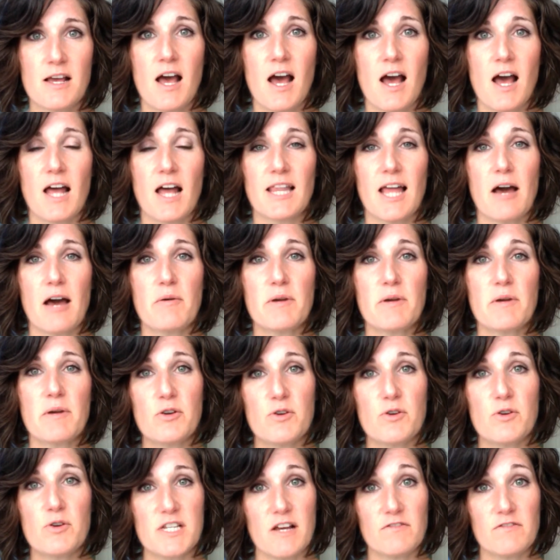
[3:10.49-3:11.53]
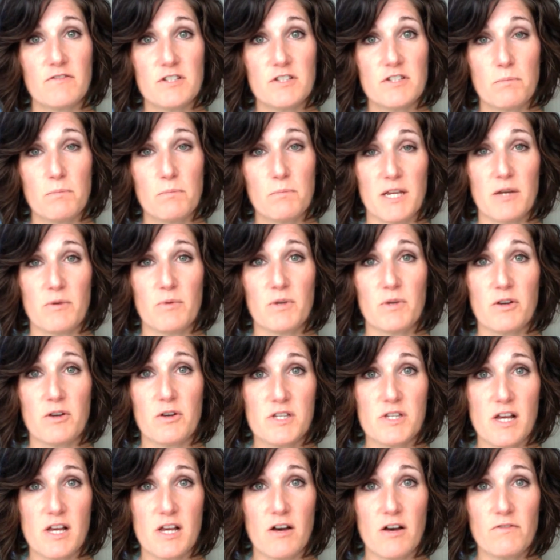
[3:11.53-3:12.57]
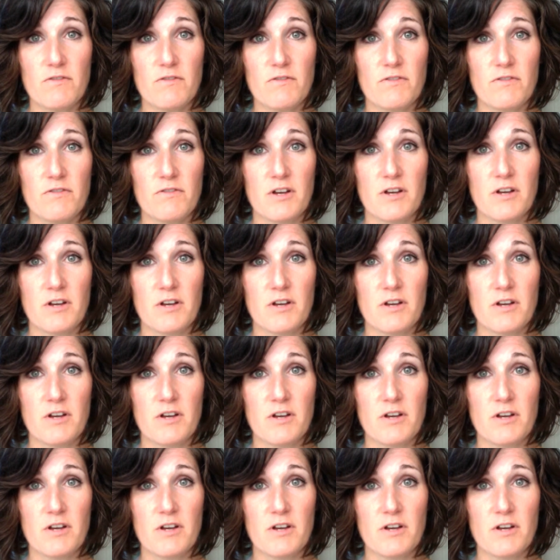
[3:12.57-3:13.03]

allowing yourself to be with yourself